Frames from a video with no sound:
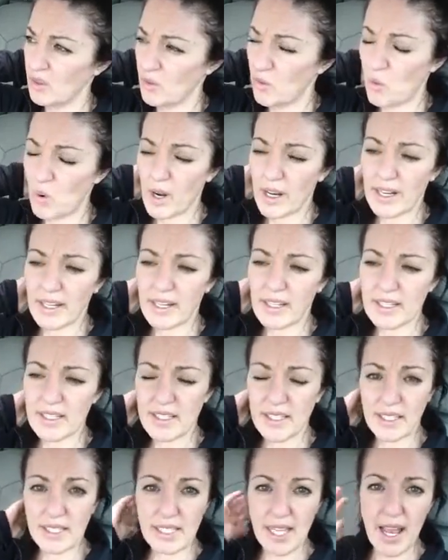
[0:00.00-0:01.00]
what it
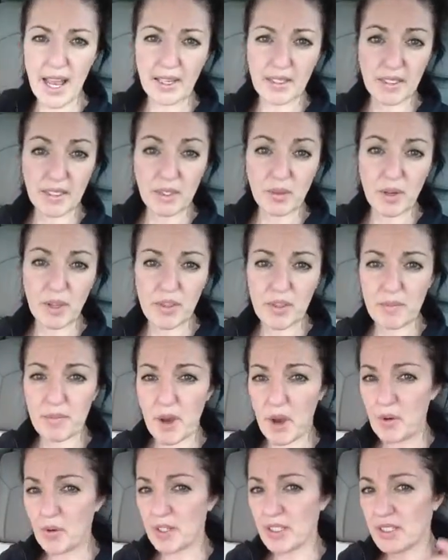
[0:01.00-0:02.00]
is exactly with the
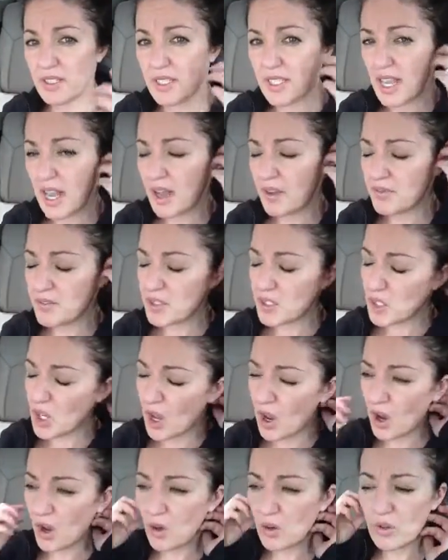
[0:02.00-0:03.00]
bone and stuff.
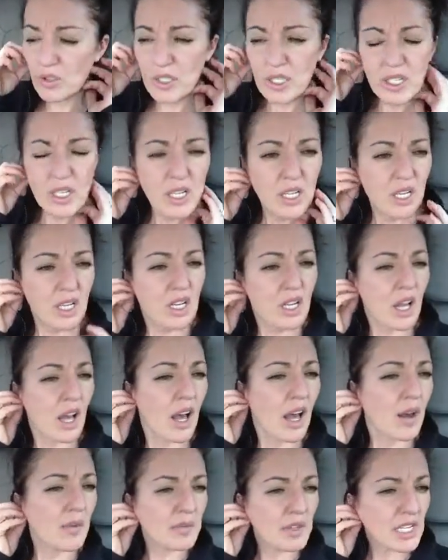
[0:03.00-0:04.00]
So
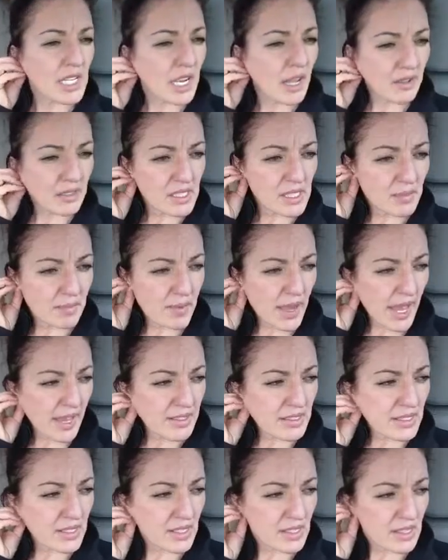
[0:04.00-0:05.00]
um, the next
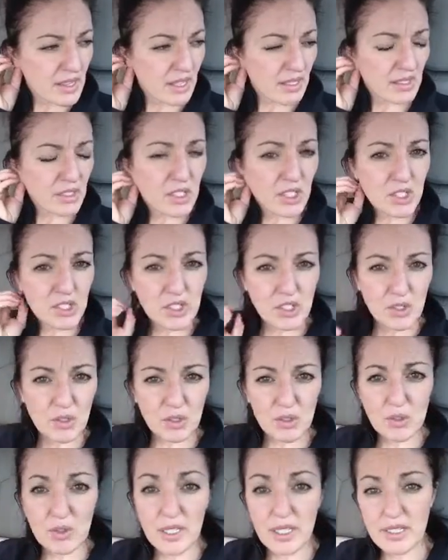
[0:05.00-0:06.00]
best thing to
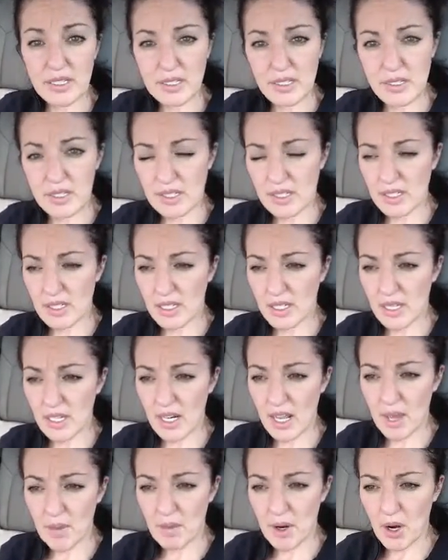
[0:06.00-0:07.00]
do is to get
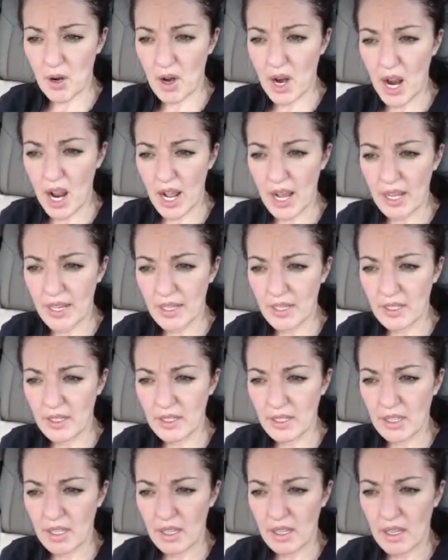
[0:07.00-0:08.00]
an MRI.
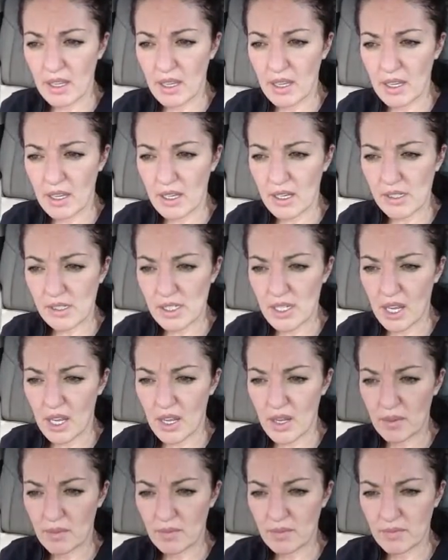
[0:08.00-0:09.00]
And,
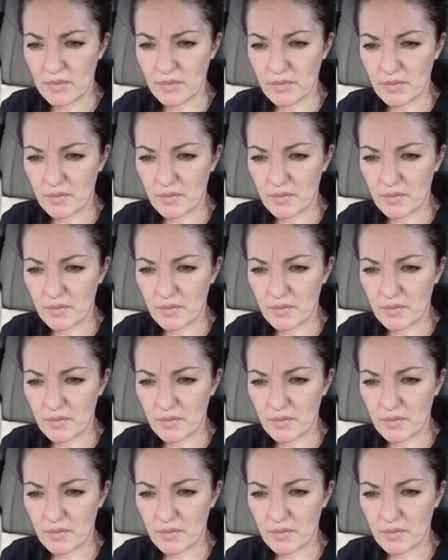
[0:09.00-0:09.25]
um,